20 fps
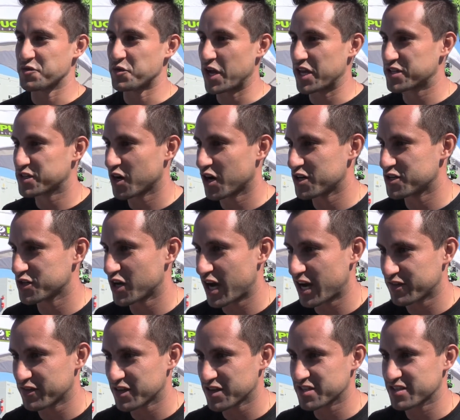race car
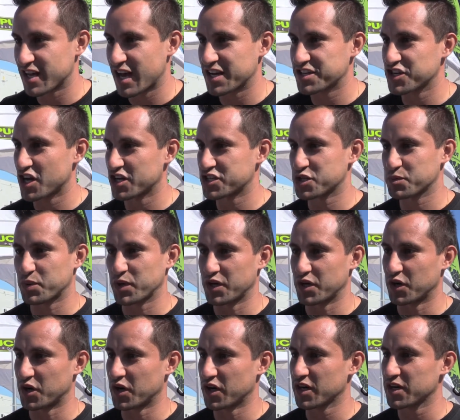driver slash
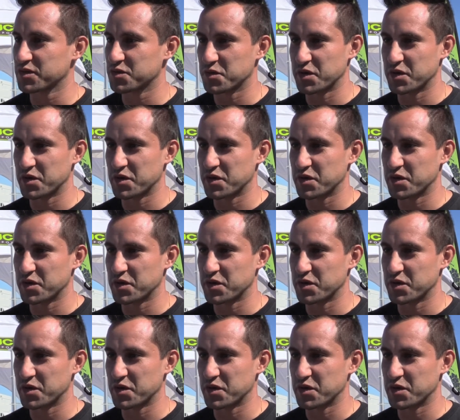entrepreneur.